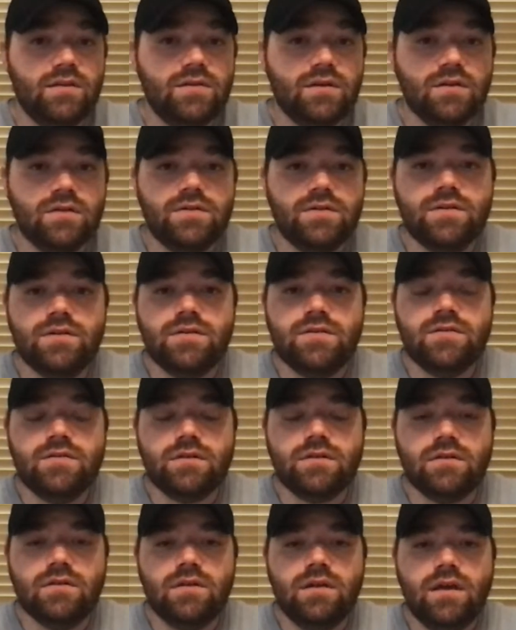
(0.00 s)
churches
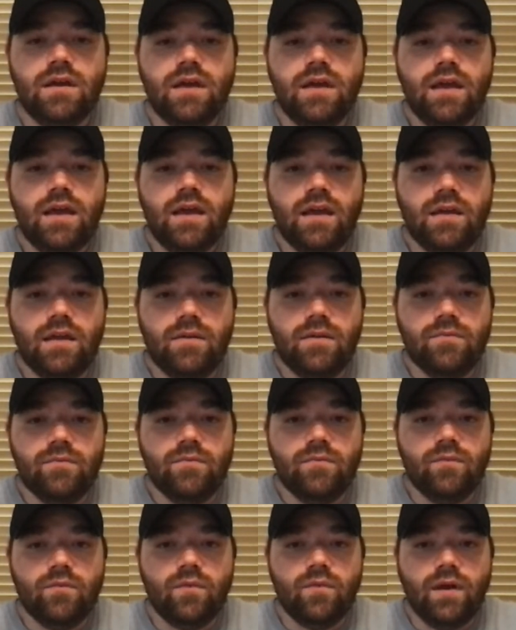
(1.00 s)

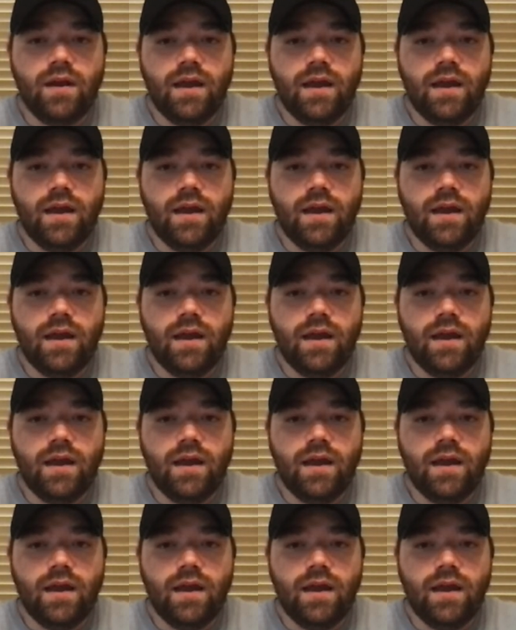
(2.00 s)
and what